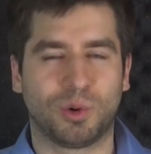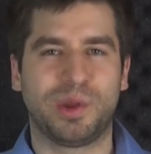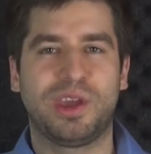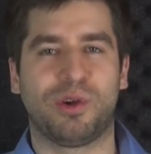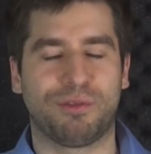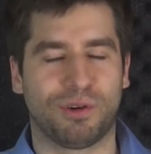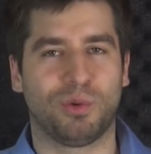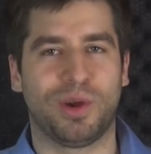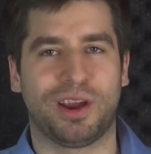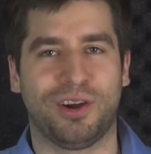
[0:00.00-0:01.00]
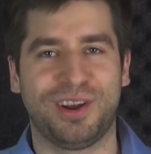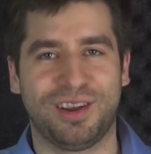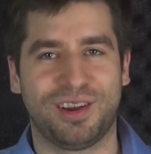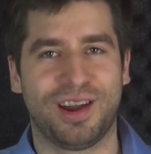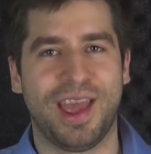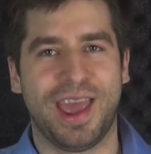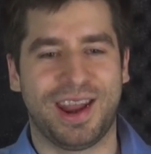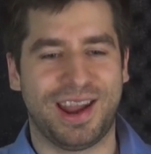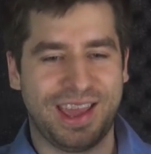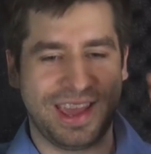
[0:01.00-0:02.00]
are we going for a record here?
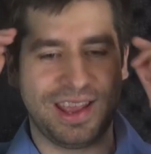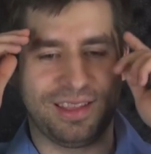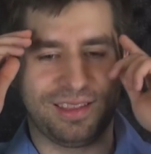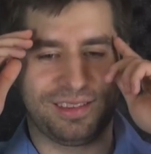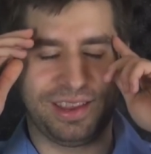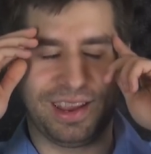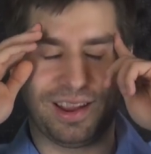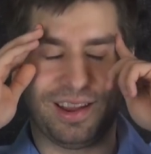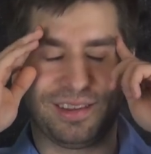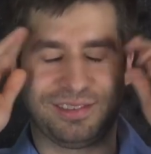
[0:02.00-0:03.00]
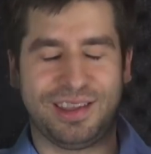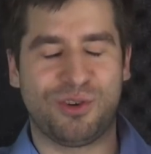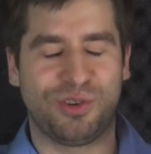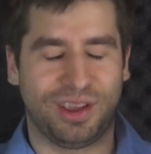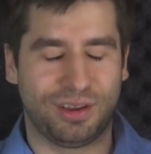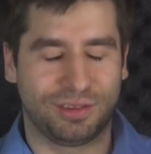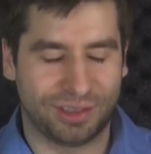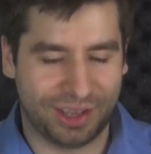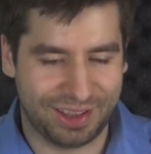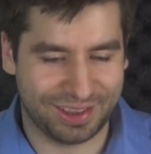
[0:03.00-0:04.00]
And I hate, like, sounding
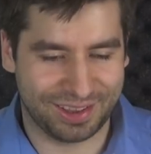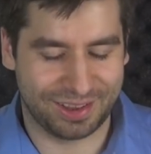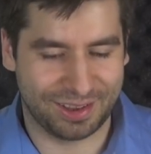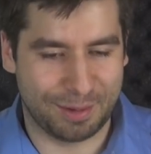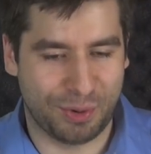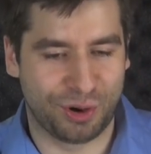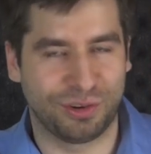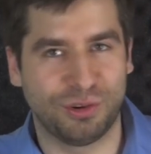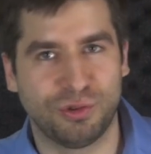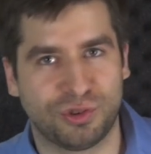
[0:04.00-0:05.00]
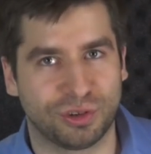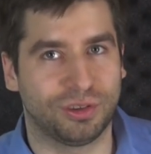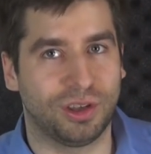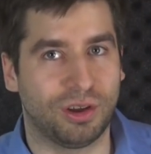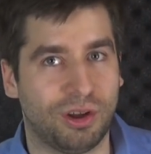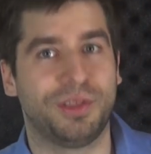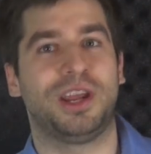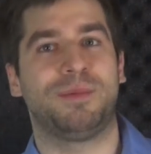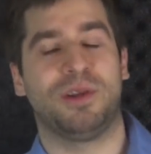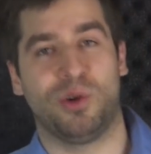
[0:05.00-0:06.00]
like a person who's just like, oh, the
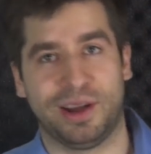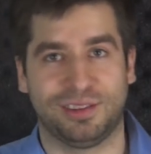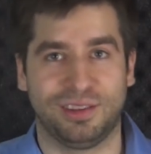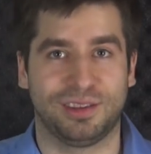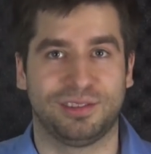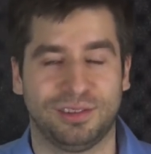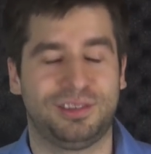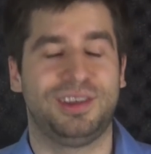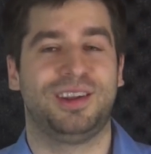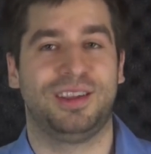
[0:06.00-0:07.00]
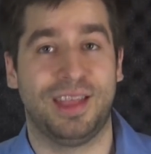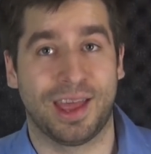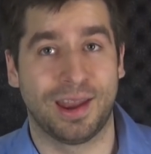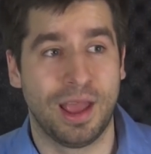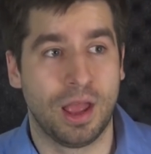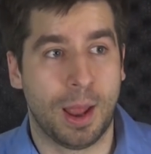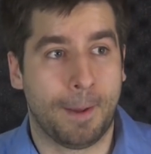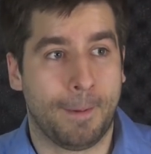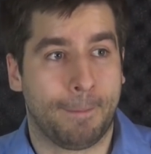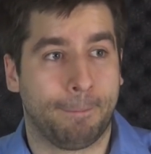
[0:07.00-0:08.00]
Democrats this and CNN that.
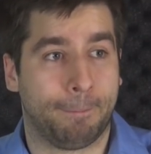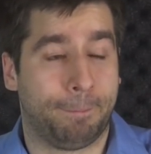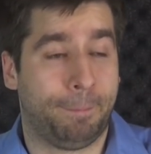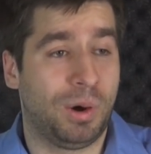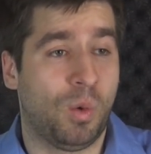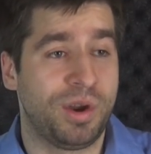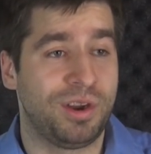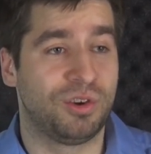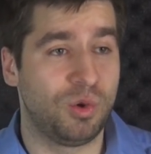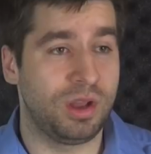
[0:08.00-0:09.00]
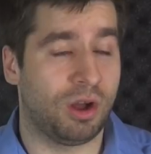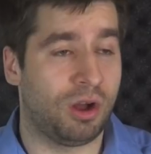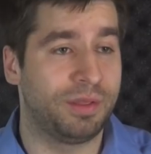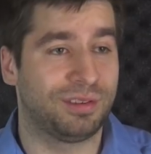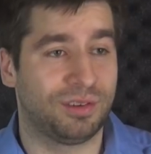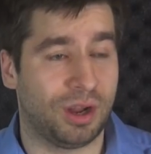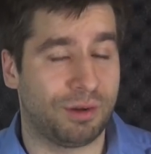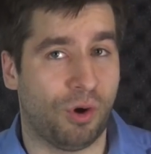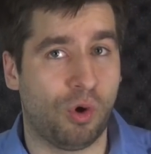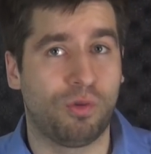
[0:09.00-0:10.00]
But when you're doing all this
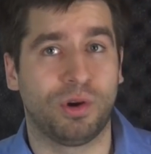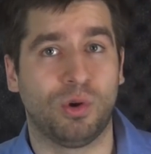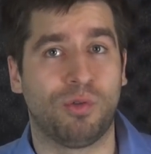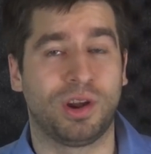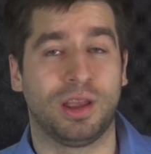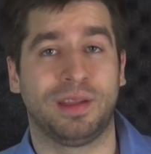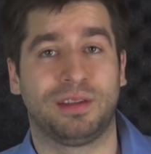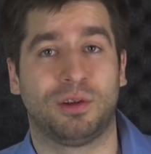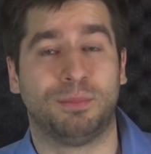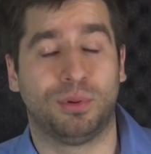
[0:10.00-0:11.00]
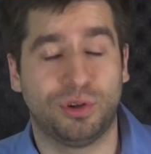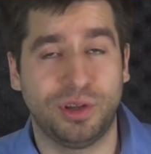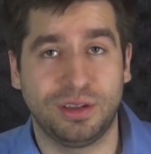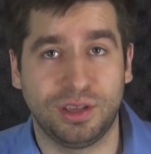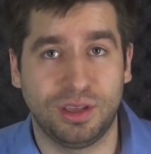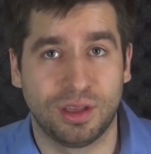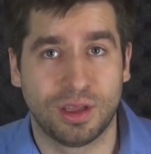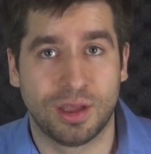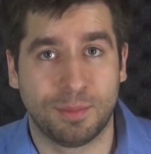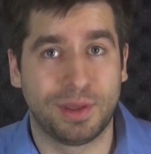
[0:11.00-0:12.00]
stuff over and over again that's completely
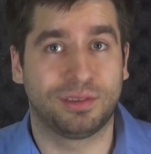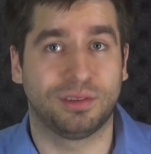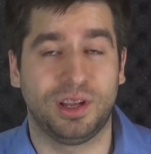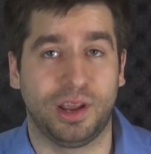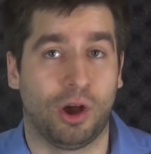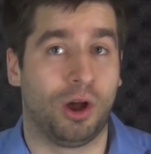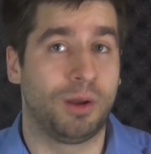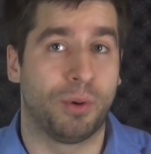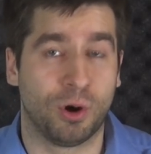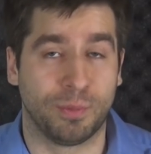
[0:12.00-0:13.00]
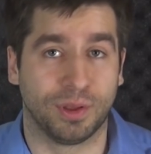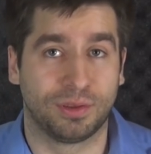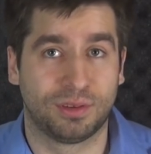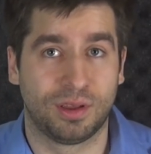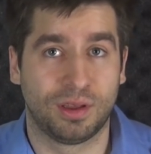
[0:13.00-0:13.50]
misleading on purpose,